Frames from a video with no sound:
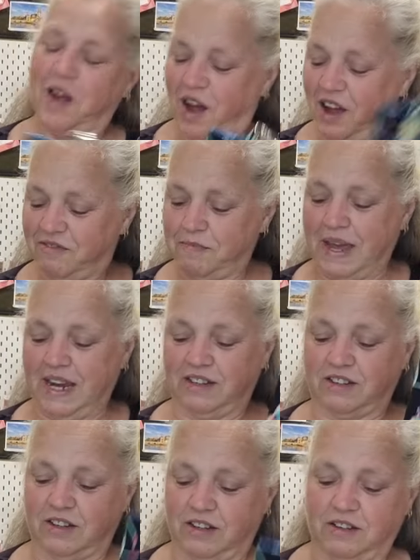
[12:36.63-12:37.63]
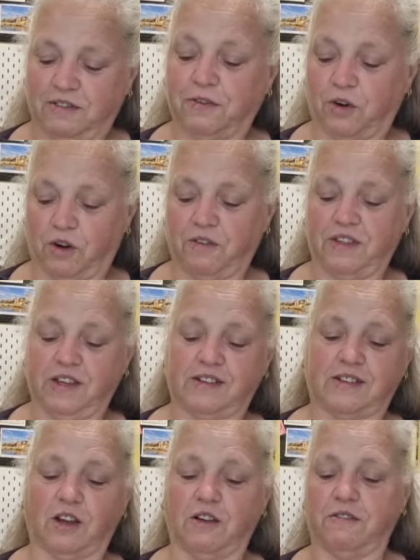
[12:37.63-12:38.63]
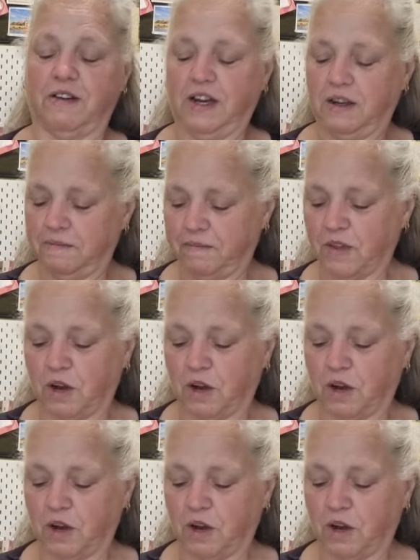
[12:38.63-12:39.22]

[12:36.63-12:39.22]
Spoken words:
I've made 4 of these so far.